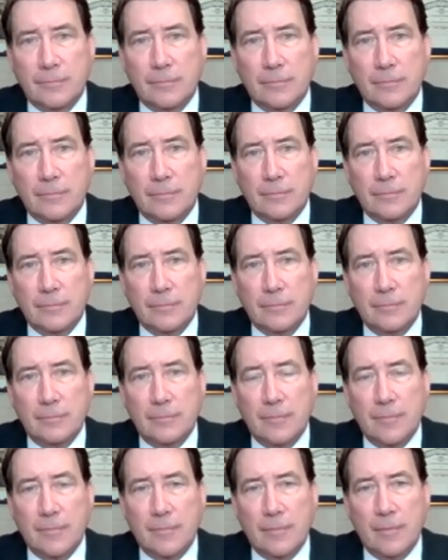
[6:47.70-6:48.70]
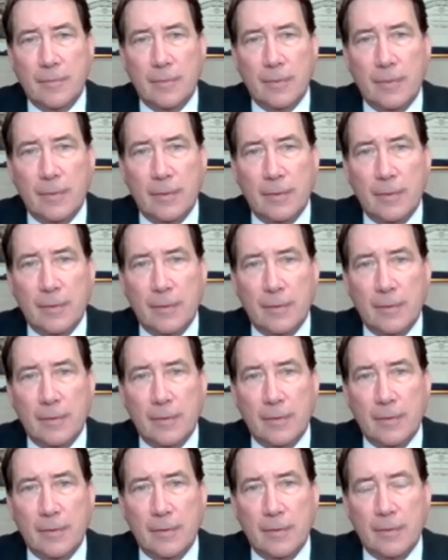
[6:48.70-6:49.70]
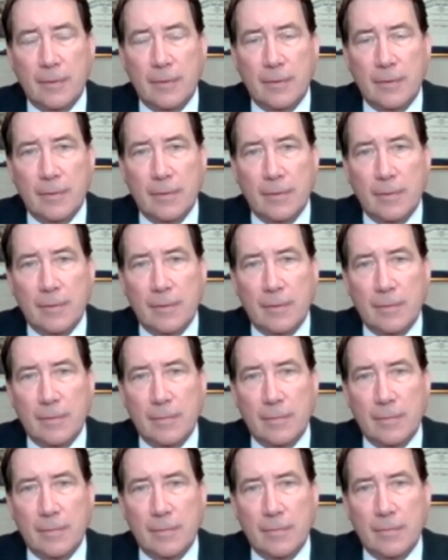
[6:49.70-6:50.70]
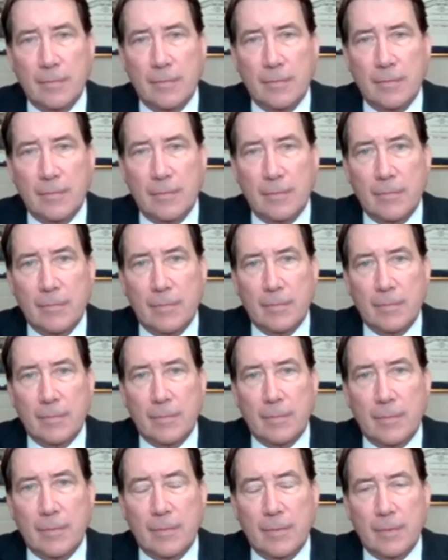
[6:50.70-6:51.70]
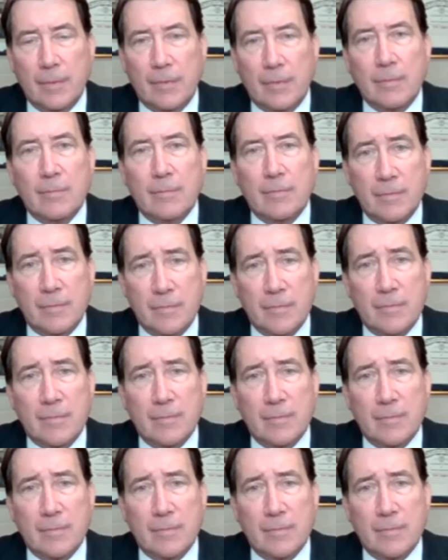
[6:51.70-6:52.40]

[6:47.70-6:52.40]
(silent)